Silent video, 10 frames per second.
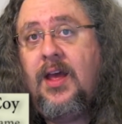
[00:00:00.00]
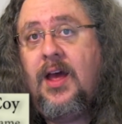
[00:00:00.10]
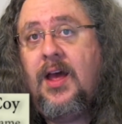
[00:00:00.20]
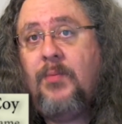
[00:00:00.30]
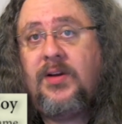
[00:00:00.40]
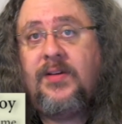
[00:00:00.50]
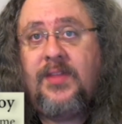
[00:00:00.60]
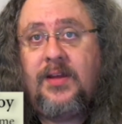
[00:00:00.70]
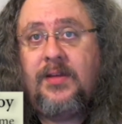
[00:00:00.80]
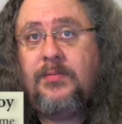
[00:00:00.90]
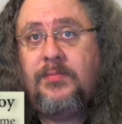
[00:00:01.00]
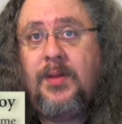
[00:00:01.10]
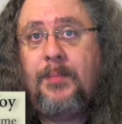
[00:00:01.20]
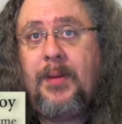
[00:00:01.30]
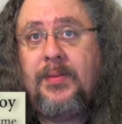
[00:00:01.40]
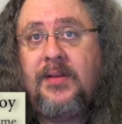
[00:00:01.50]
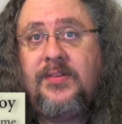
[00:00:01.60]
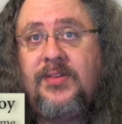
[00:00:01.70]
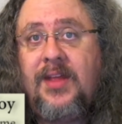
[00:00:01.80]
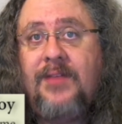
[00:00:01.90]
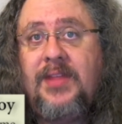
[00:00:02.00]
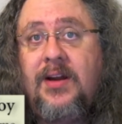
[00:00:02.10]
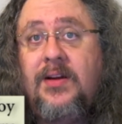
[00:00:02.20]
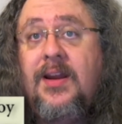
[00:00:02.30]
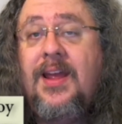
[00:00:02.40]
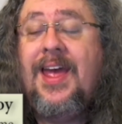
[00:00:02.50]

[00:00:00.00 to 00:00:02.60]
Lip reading: I'm one of the people on the staff there.